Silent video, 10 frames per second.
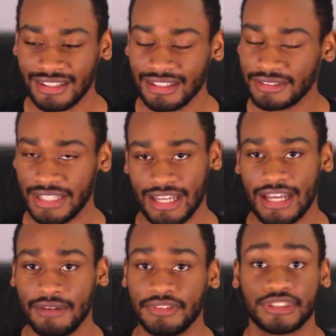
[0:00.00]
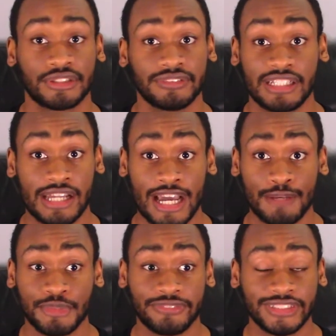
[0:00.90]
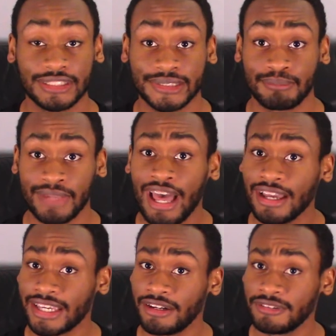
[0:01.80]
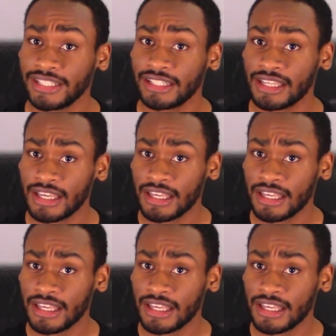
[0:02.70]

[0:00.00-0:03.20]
Yeah, it's only 9 movies because I'm not counting